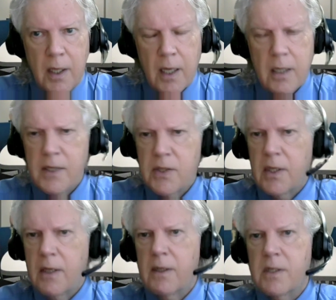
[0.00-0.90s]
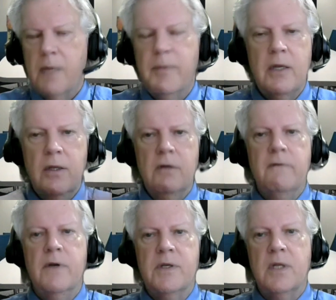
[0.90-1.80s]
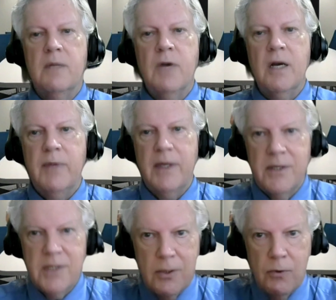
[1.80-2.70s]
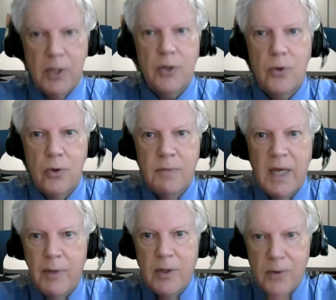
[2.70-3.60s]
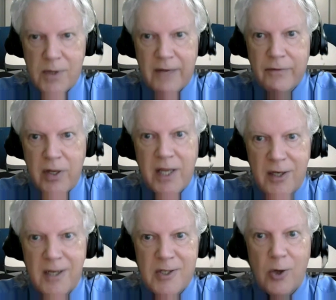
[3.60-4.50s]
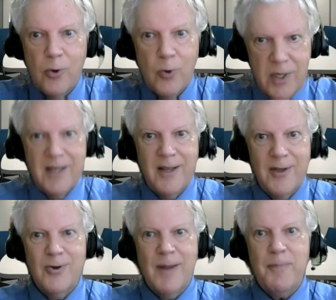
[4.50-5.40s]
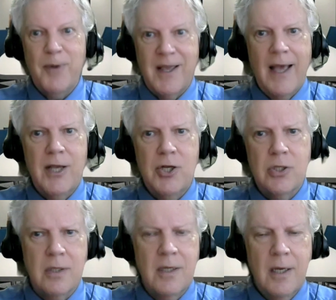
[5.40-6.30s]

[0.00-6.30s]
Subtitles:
And I see this, I mean, a university might be considering you, maybe you're 17 years old, looking at your application.